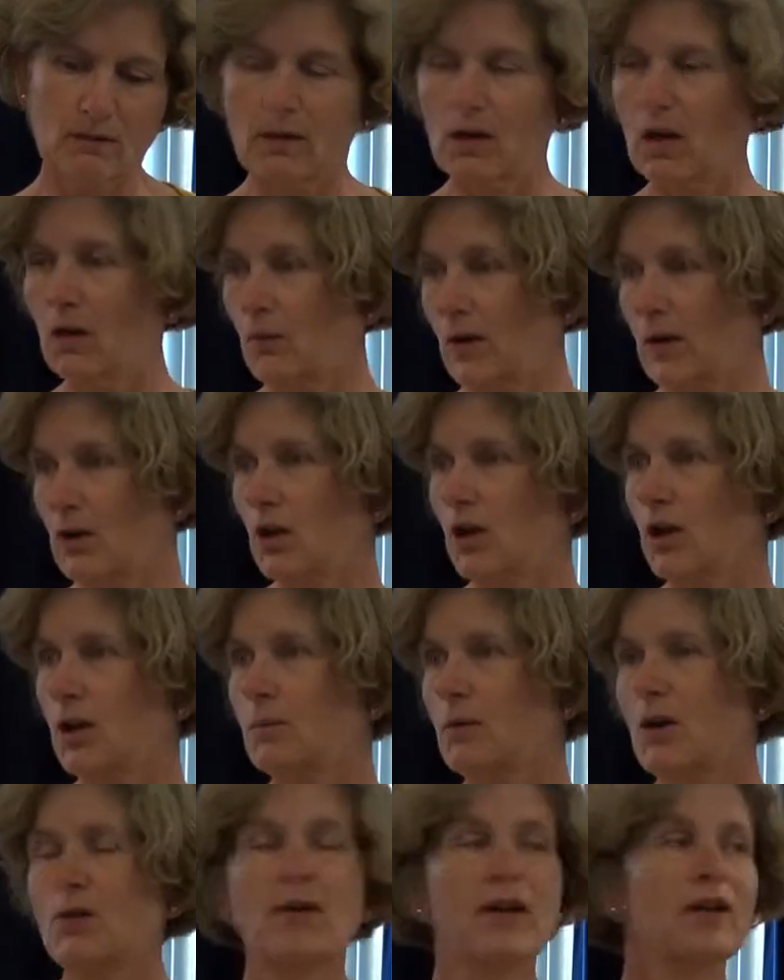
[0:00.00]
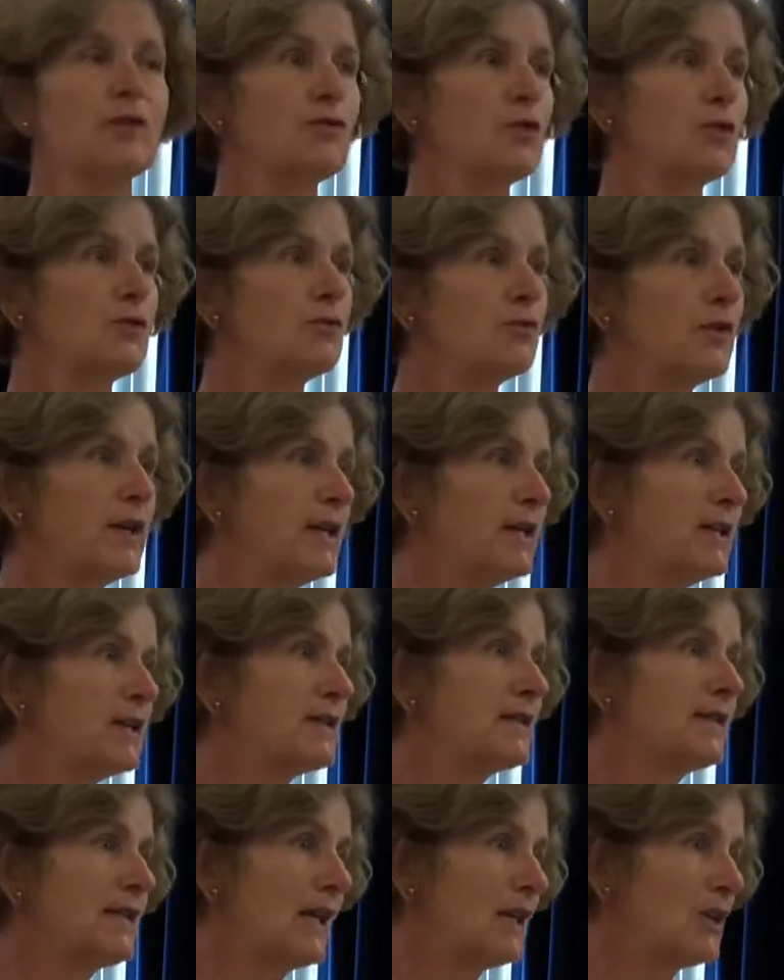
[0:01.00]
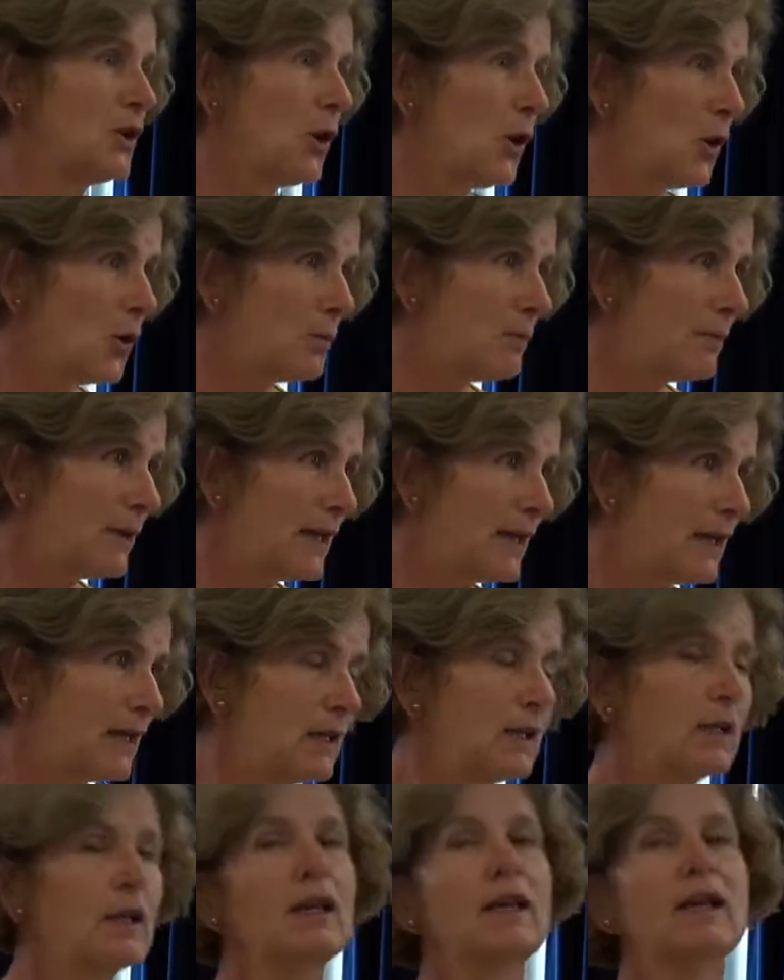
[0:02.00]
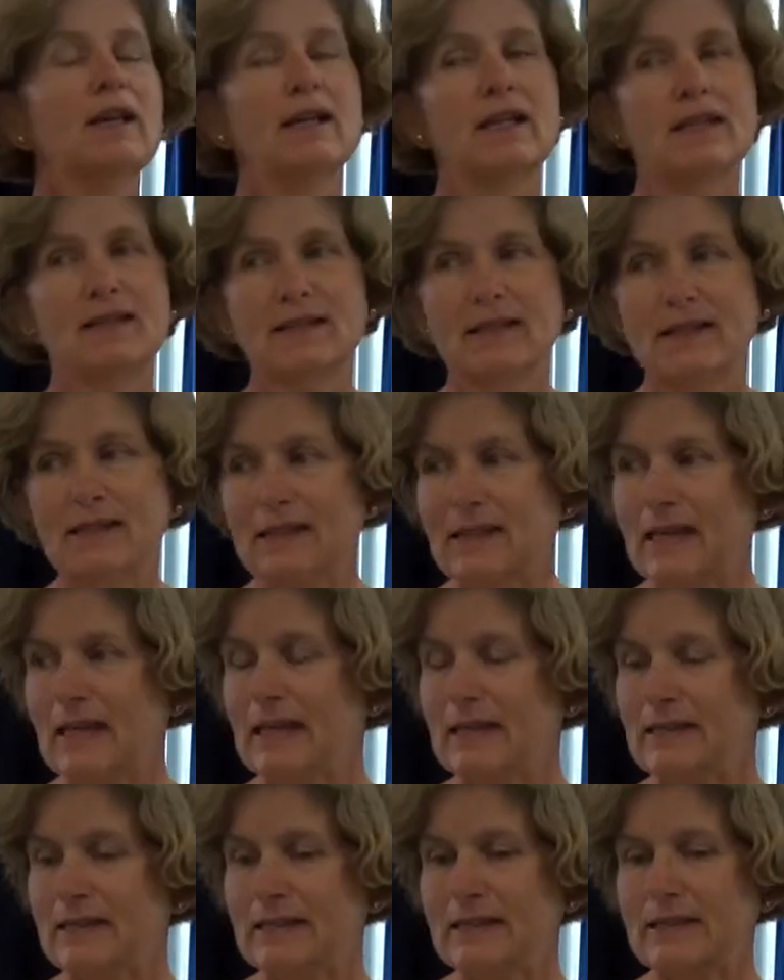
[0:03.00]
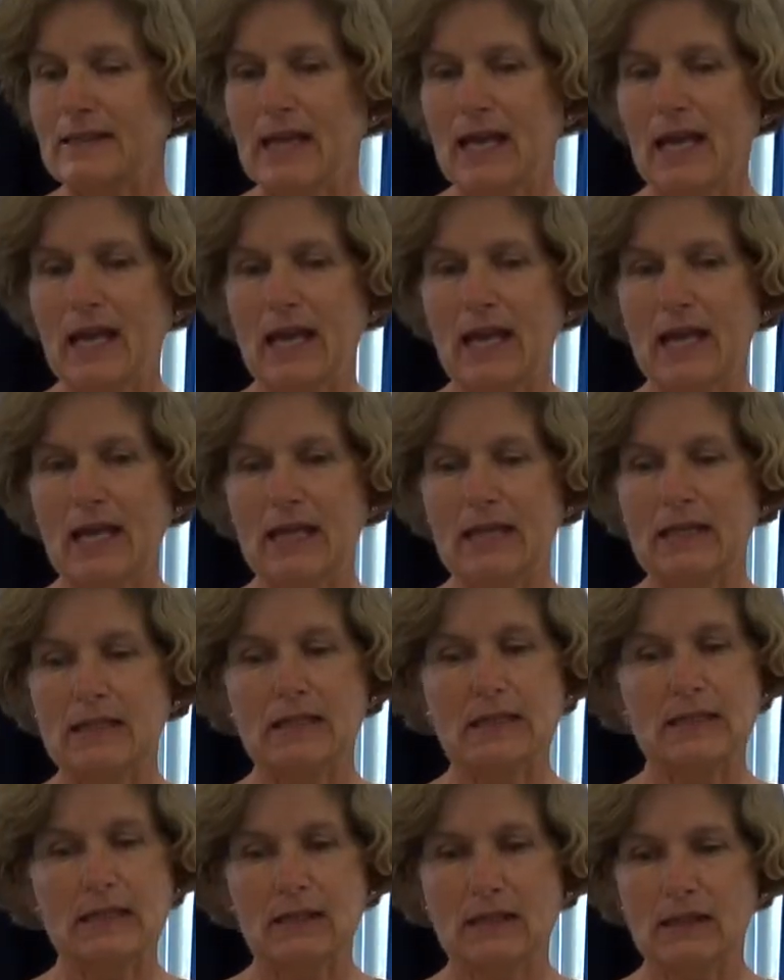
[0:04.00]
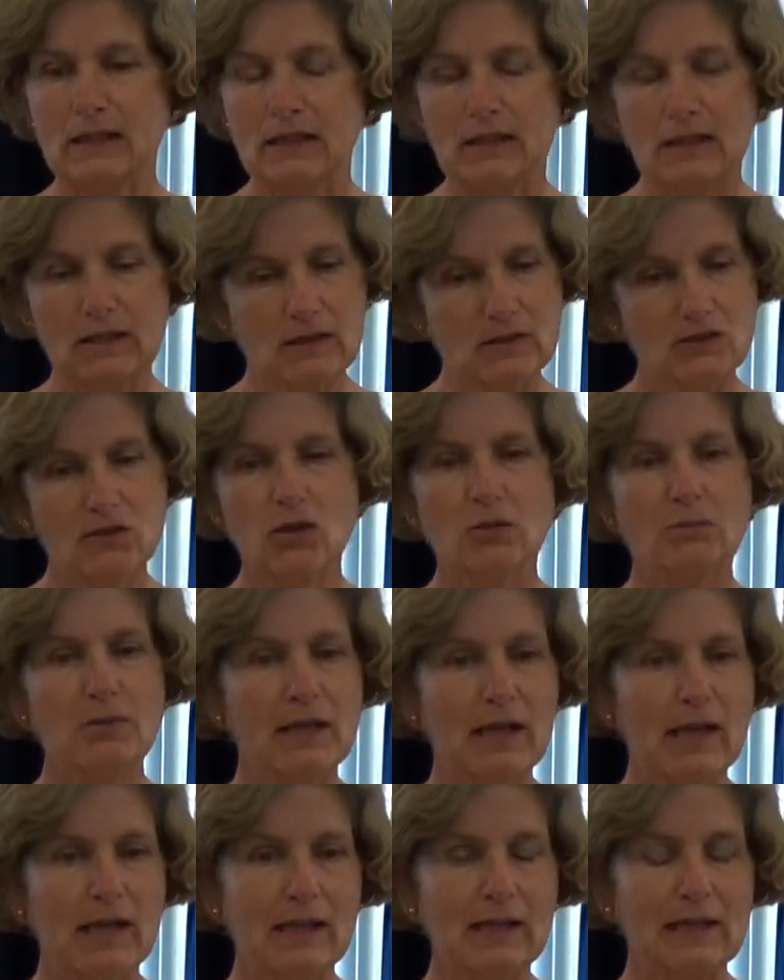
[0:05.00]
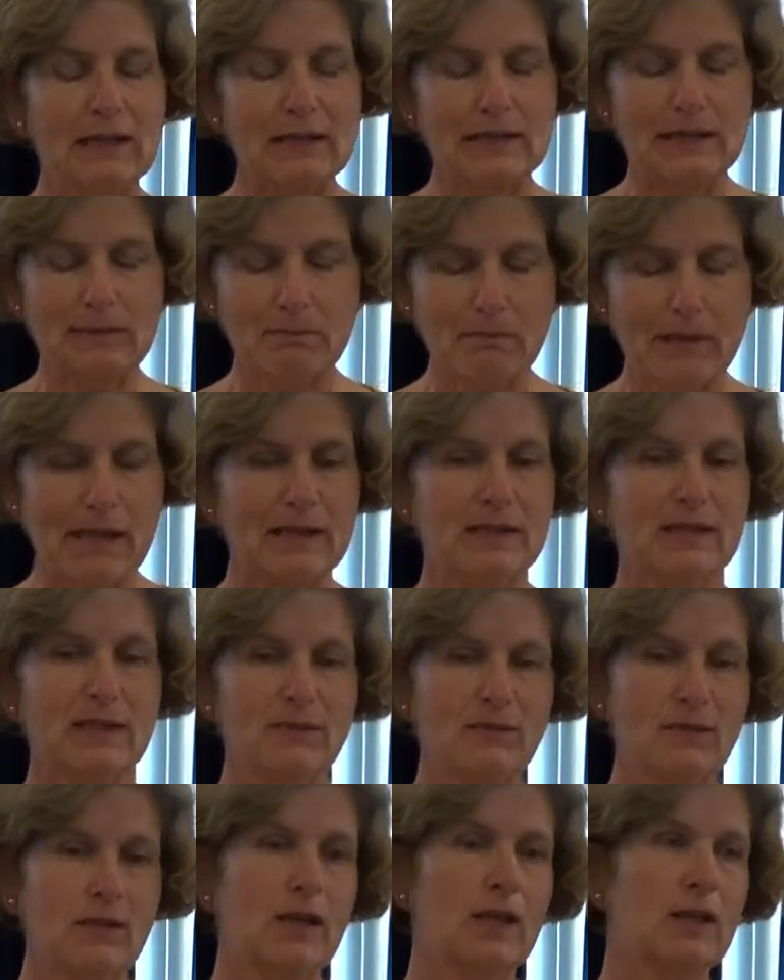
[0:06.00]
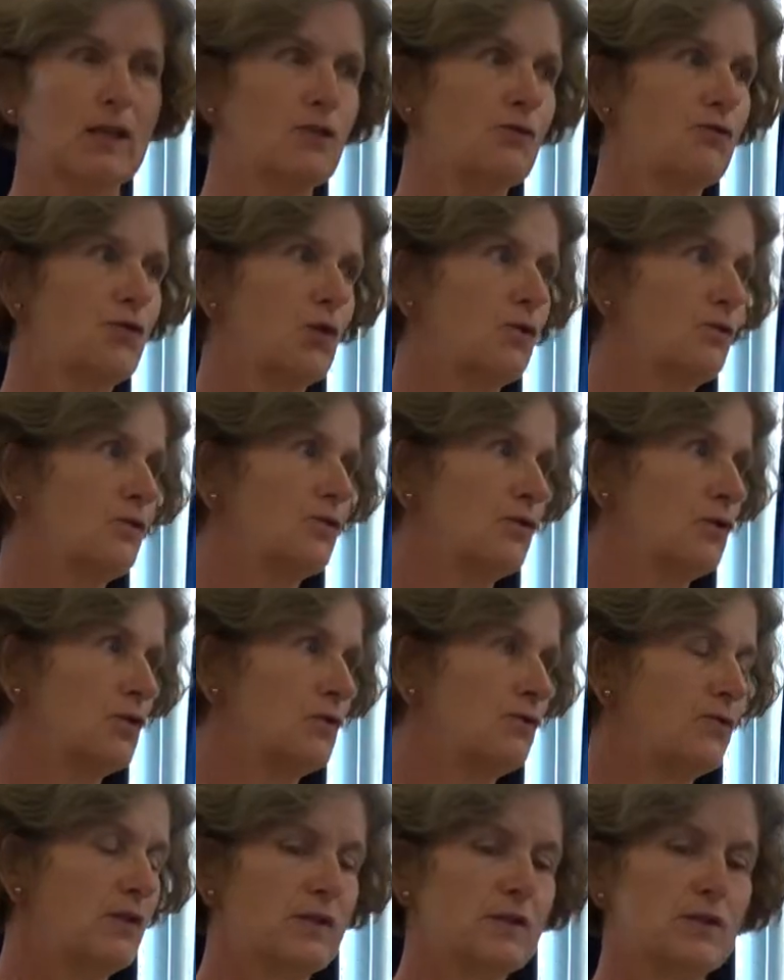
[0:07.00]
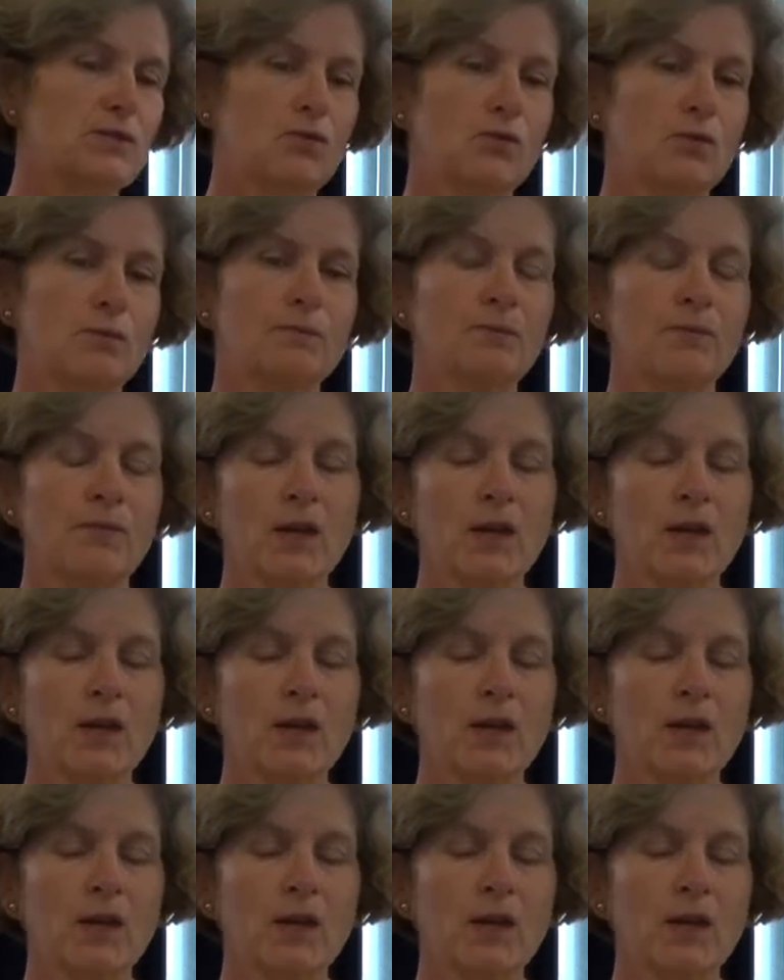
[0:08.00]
I went home, I rang a few friends, "Can you help me?" They said yes, and so began this massive thing, the Felton Food Festival.